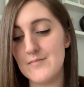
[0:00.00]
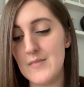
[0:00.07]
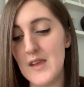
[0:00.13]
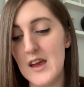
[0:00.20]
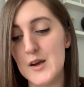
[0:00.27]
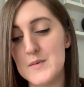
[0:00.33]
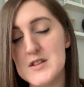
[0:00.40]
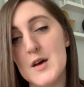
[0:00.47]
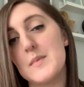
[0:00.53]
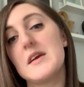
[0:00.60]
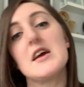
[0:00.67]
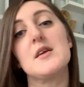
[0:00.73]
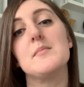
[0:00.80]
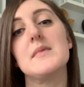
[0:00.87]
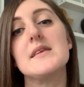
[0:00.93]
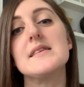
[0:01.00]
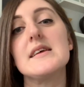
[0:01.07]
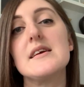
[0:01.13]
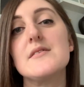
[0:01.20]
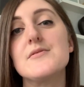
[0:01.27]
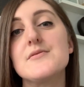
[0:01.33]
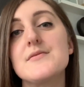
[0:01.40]
He was up again on
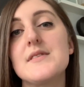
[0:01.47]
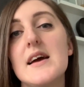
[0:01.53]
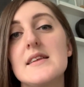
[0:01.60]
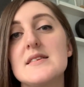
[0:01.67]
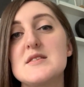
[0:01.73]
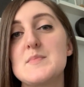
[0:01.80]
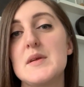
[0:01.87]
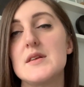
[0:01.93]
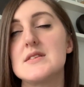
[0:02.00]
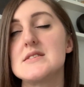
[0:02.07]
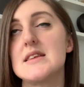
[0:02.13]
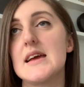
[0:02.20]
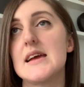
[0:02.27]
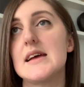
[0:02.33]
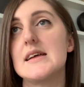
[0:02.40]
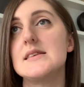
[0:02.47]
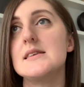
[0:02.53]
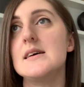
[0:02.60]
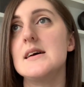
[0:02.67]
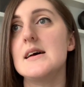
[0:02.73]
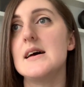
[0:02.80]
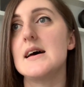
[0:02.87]
Monday getting his bloods taken,
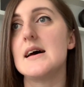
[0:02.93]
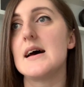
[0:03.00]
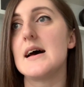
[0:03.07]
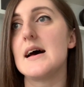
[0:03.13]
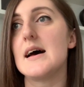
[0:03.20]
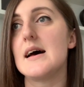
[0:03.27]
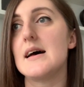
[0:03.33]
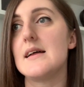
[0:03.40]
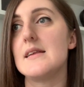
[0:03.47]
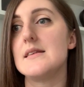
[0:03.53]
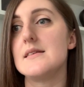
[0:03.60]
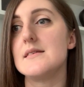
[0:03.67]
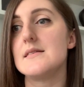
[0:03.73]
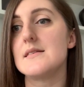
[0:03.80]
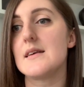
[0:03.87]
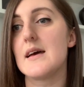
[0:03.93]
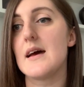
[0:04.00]
and